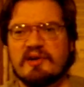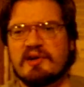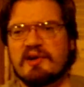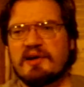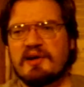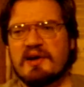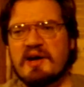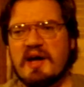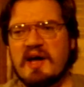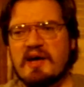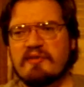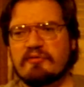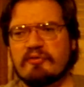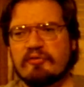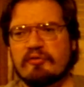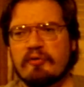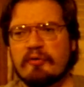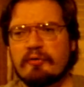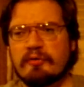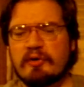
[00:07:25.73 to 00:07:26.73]
have its
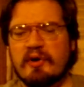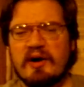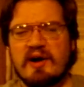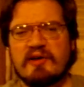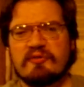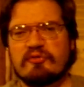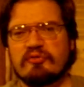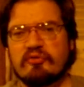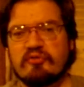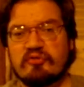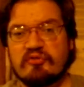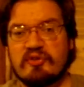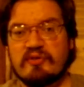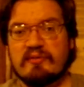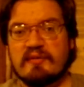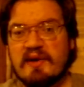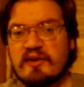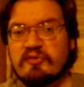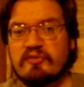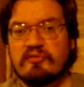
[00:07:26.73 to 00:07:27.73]
own hydrogen
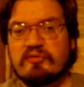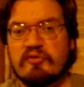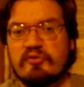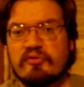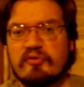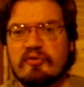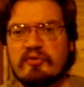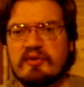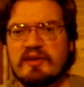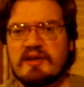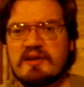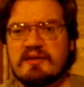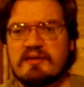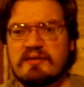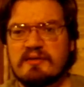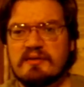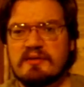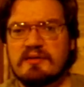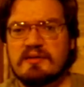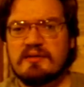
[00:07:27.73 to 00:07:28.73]
generation facility?
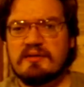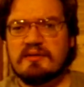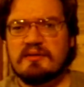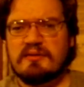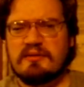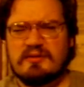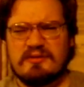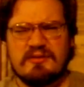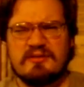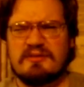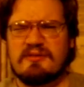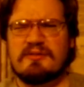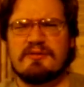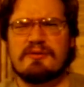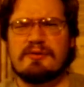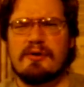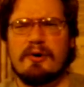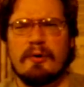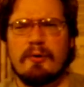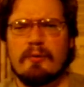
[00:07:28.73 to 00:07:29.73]

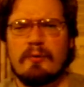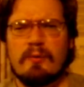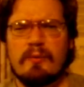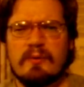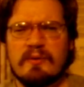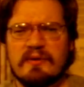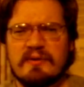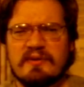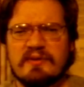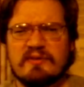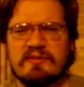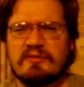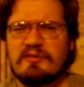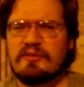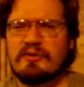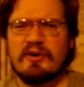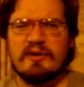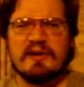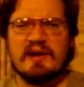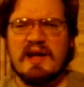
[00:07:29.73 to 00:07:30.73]
No,
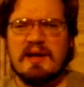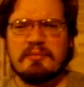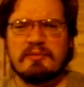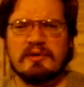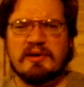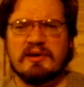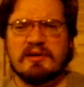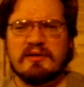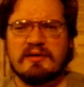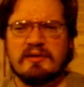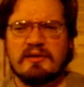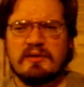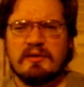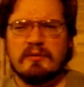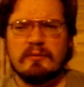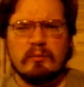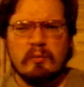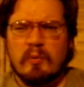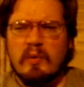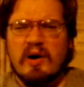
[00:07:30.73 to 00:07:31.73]
not happening.
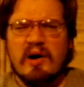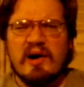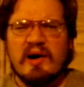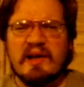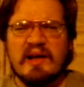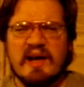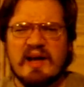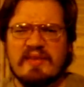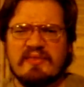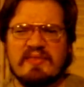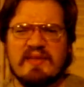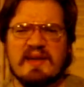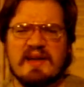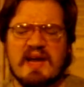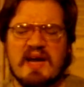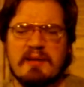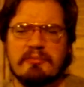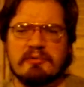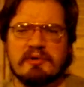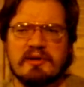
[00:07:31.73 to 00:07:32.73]
Why aren't they
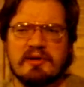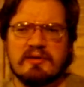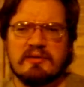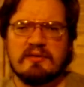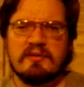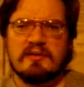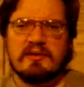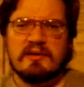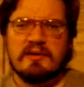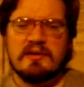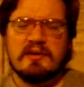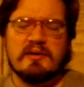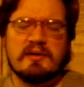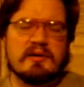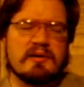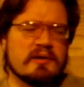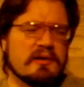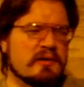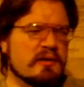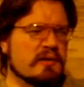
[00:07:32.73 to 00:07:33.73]
happening?
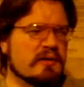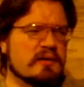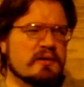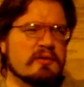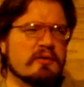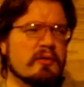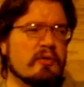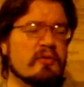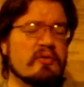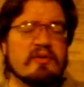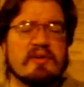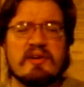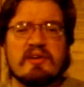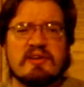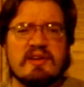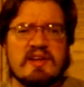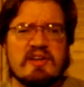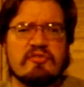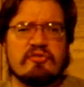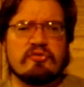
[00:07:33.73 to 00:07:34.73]
All you
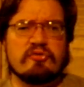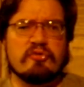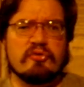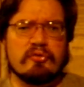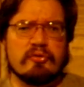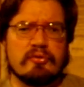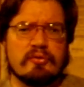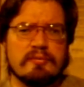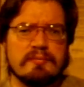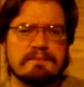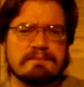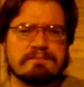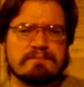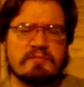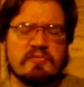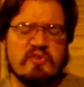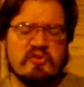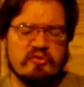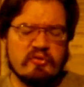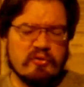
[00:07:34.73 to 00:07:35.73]
need to do to
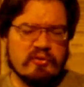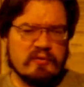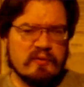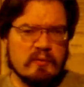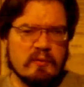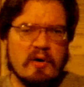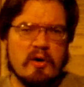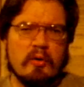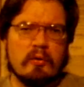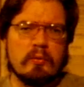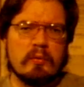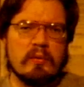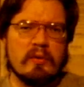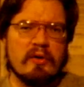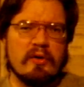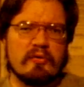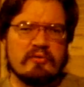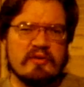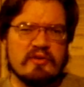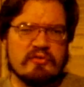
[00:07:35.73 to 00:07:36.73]
turn the whole world
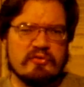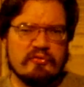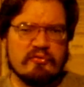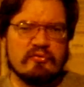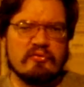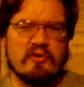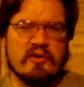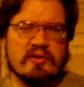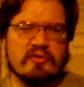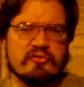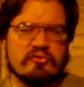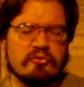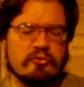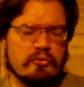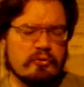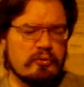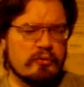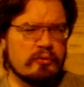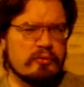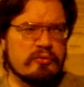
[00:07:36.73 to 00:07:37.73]
into
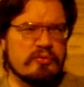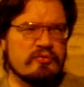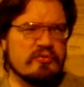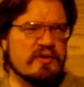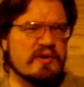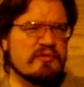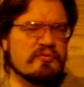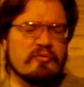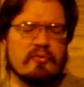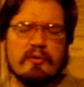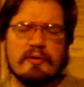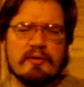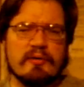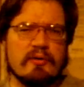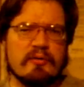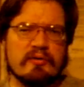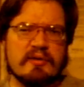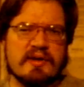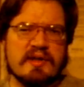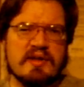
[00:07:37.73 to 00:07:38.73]
2, 3, 4-year-old
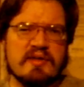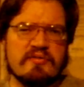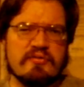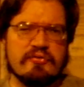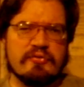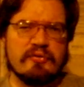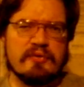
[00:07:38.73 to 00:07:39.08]
kids